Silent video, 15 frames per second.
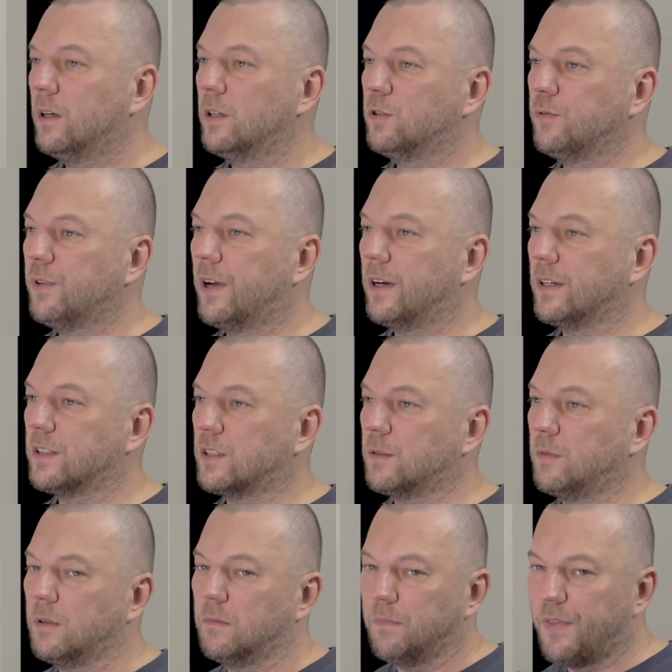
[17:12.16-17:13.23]
the
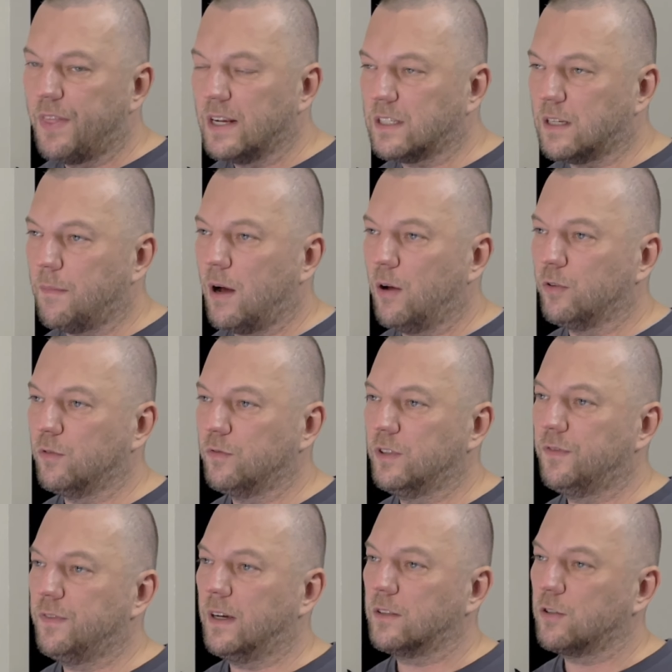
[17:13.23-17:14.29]
customer, this amount of
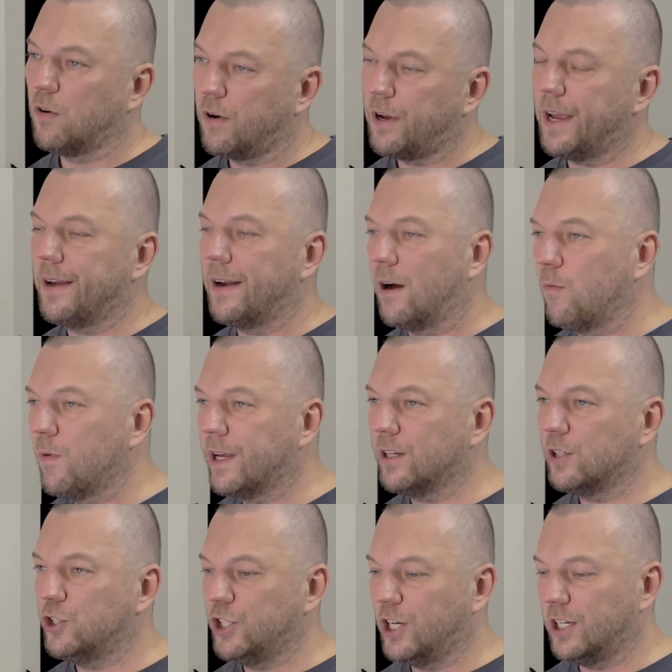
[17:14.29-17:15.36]
defects. Okay, now we
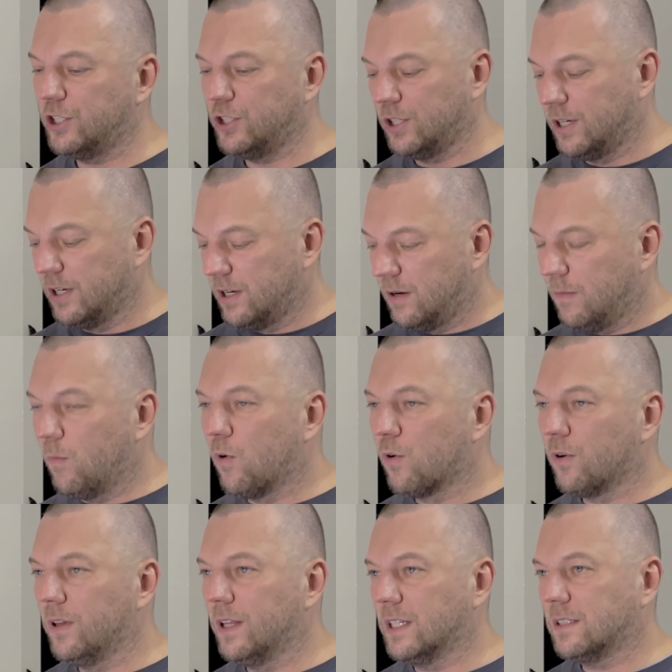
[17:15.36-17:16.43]
can judge more
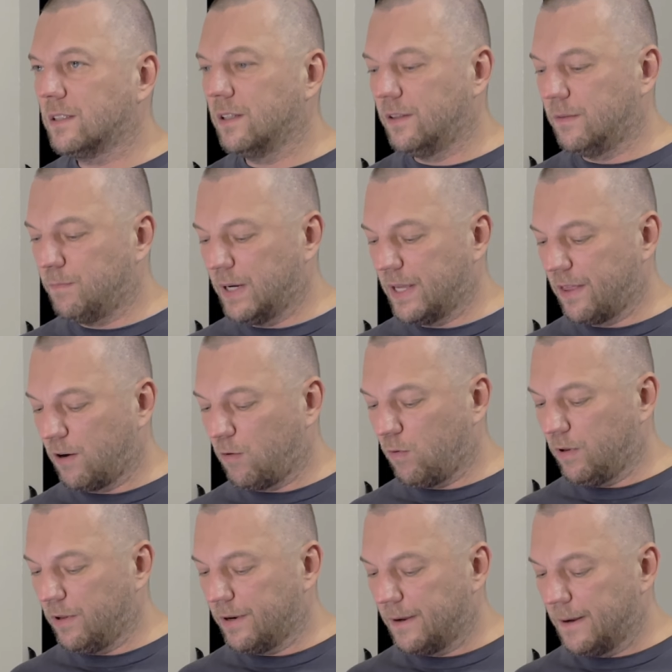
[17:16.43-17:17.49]
or less that by the
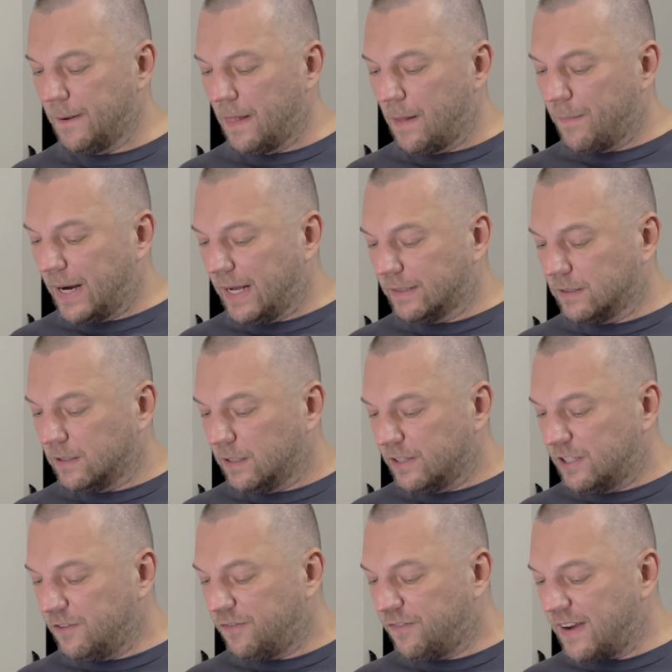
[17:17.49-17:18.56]
quality. But
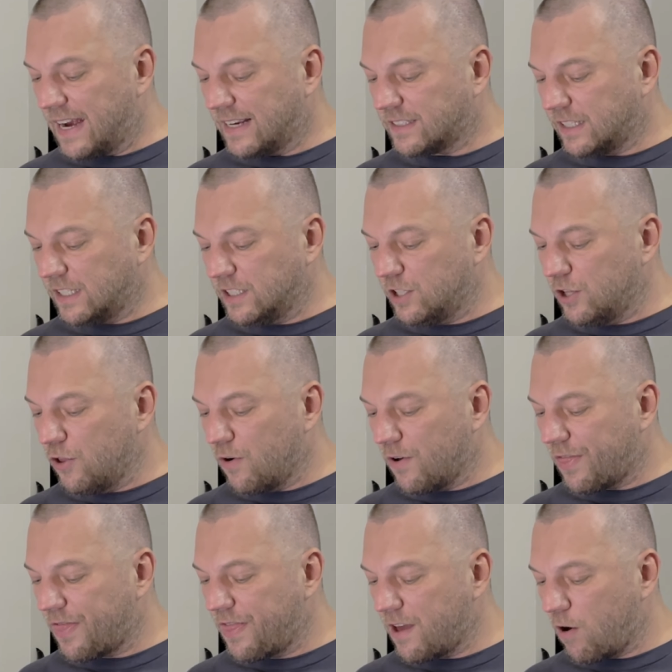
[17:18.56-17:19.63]
defects is
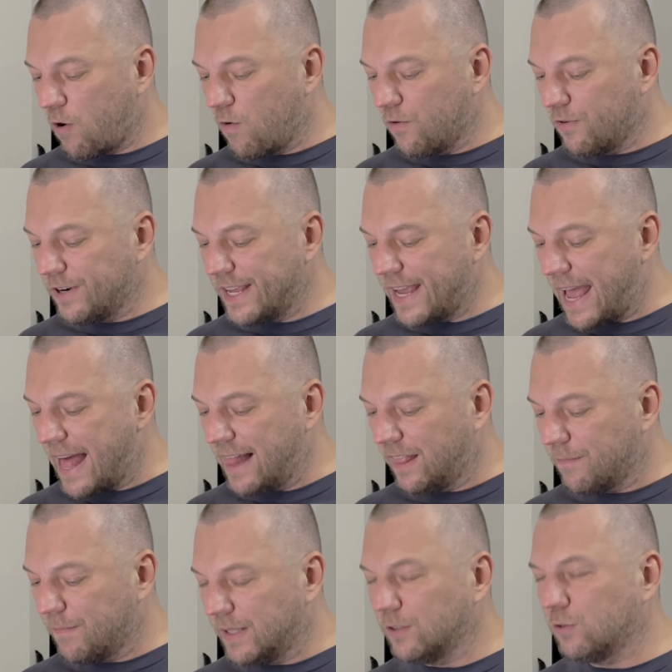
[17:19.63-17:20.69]
not the only
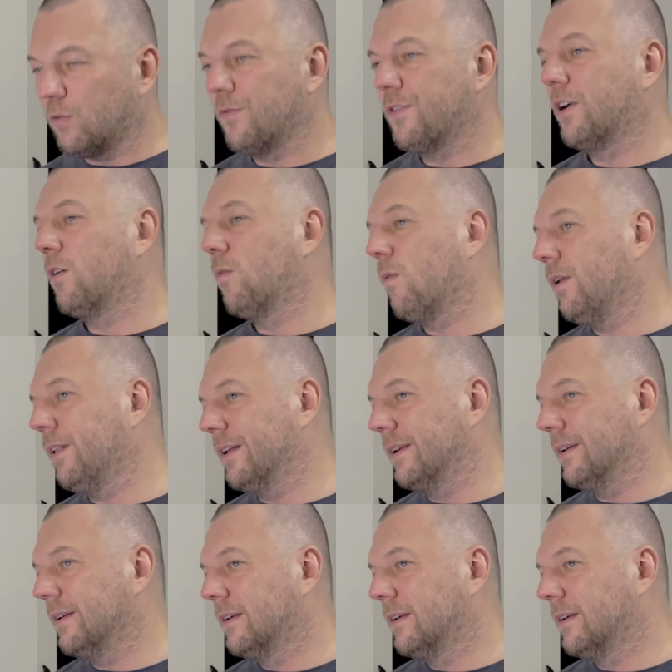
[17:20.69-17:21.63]
element of the quality.